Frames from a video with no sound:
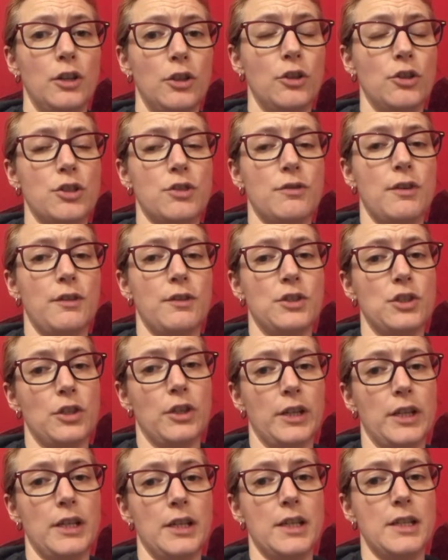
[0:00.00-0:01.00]
lots of other
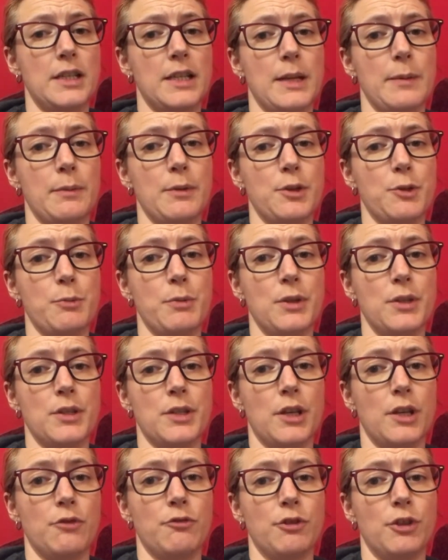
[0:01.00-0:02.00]
dining
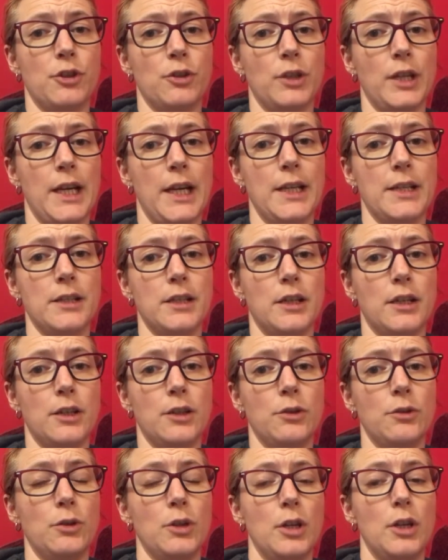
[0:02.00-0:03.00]
establishments over in
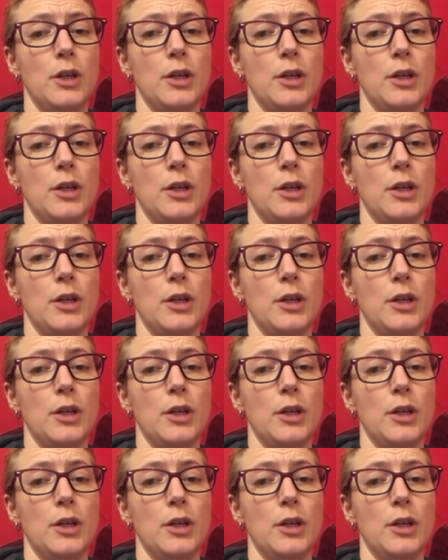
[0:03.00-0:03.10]
Orlando,